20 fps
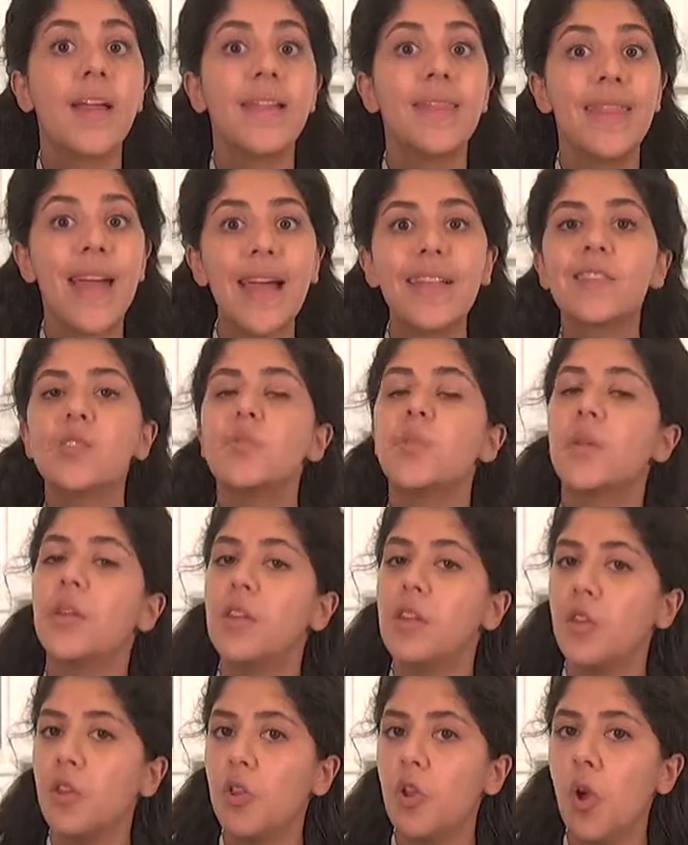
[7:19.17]
That's
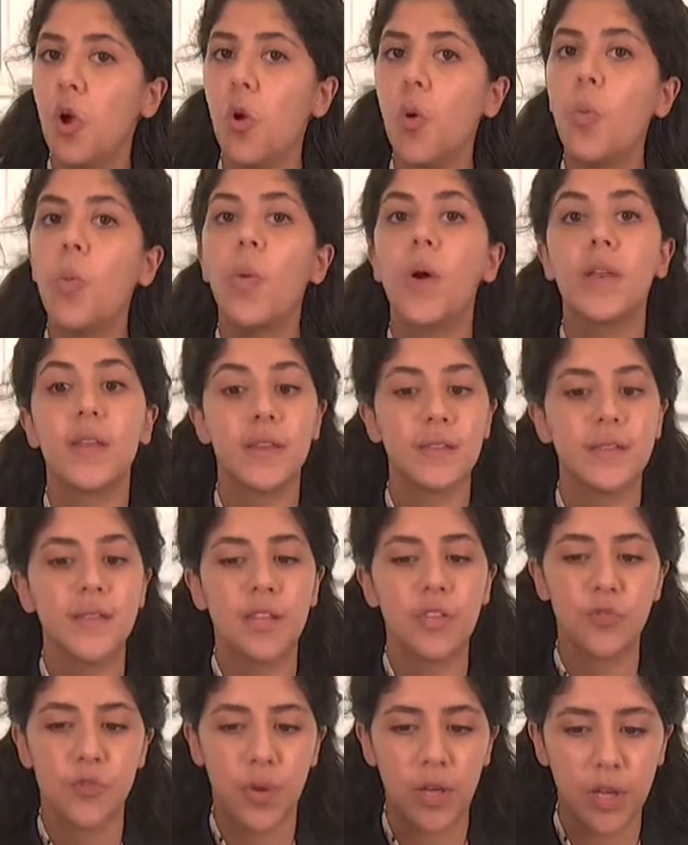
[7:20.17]
when you know what is the
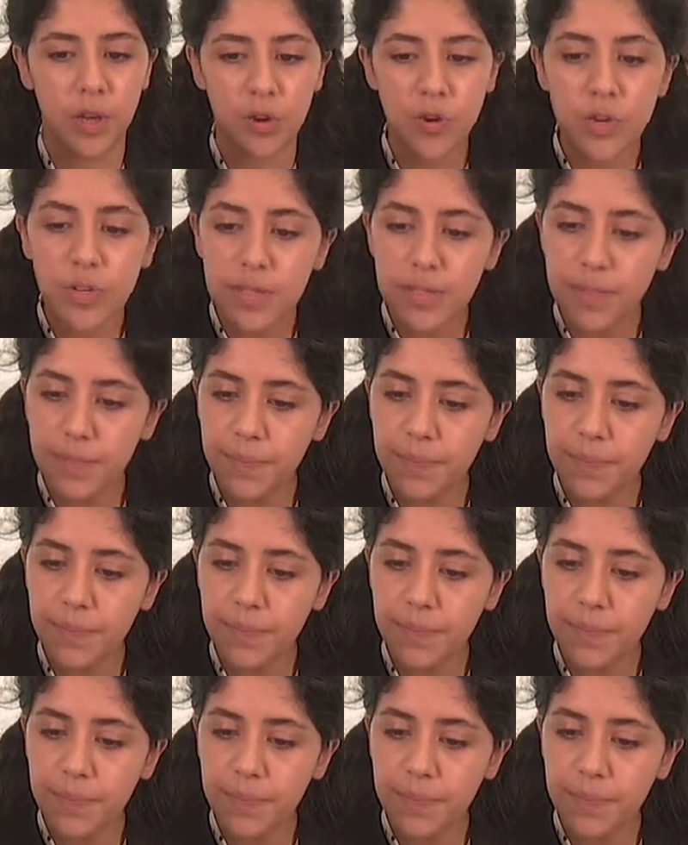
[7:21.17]
triggers.